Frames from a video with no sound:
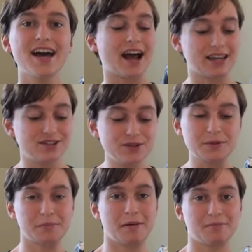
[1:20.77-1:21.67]
I do
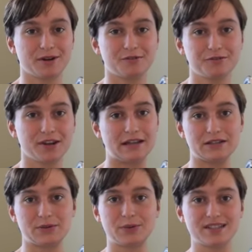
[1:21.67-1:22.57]
remember Flint
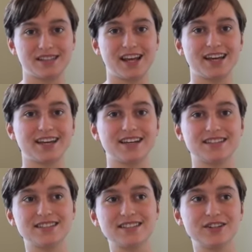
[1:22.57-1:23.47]
was a
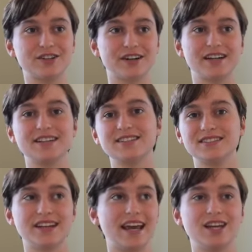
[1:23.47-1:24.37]
secret
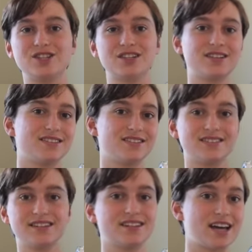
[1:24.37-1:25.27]
agent
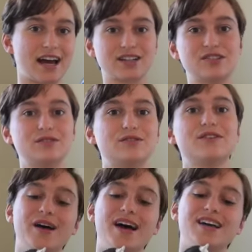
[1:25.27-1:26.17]
detective,
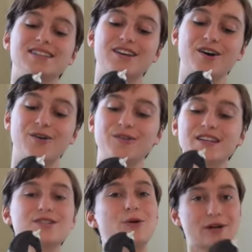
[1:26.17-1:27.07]
so
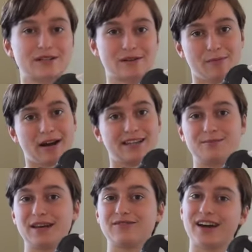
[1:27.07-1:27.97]
this horse reminded
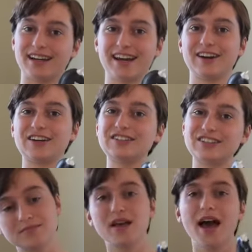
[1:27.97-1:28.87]
me of that
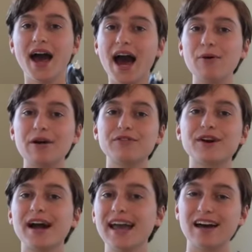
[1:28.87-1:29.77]
character. However,
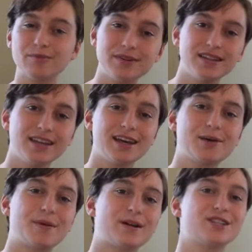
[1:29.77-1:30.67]
I have been thinking
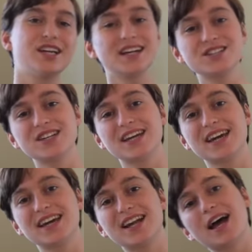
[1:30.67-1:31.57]
about changing
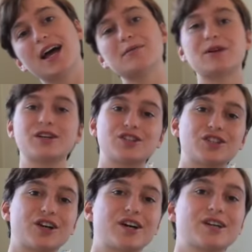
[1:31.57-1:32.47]
it. I'm not
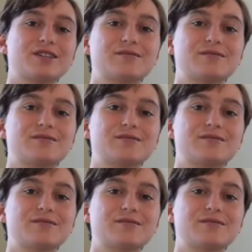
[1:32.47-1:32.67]
sure.